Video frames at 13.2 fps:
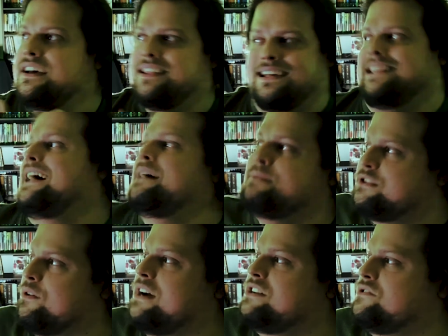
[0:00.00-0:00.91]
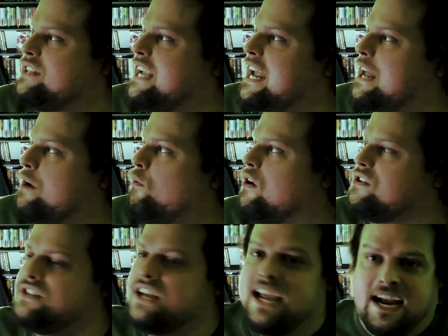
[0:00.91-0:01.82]
The climate's gradually getting
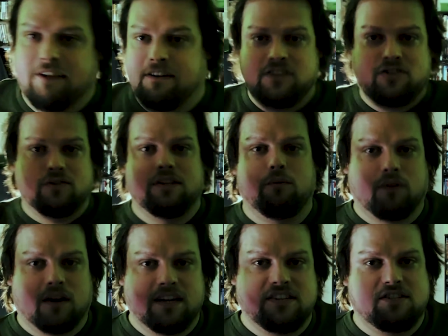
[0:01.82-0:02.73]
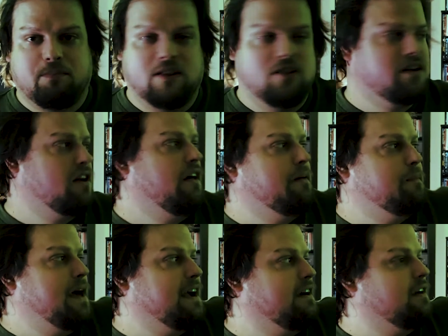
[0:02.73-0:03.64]
worse, and eventually we're going to just be looking all
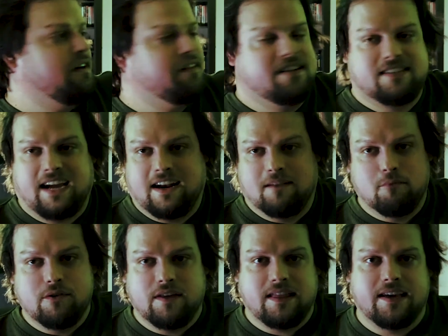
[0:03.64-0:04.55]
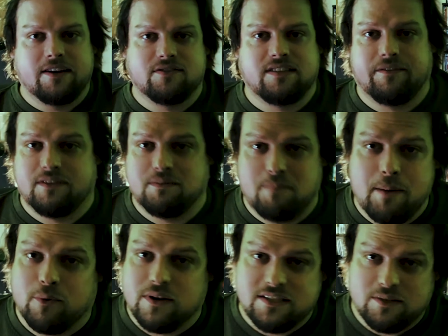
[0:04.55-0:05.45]
back on all this kind of movie theater stuff as
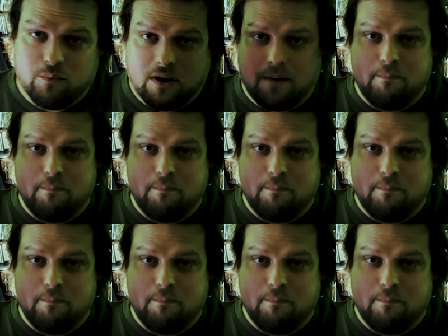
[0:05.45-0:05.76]
memories and we're going